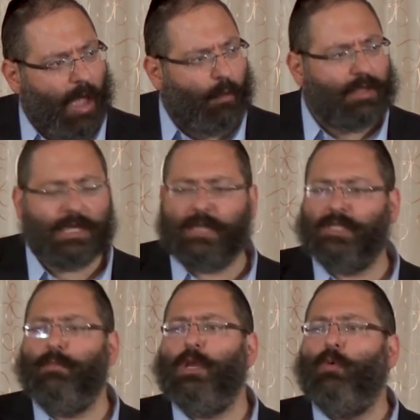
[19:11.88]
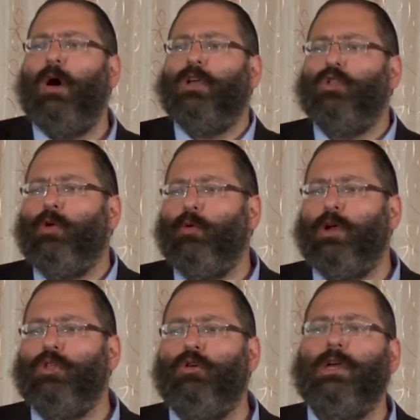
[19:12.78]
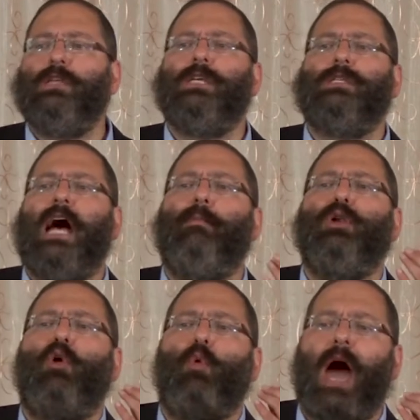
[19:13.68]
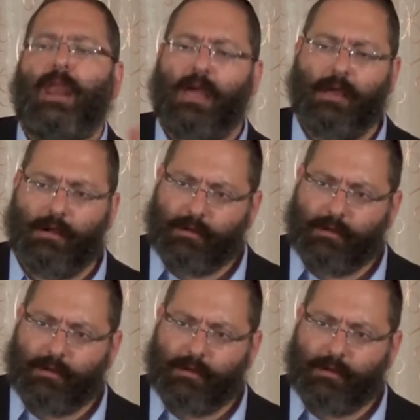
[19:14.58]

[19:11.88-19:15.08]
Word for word: I once asked somebody, why are you doing what you're doing? He says, I'm a neurotic.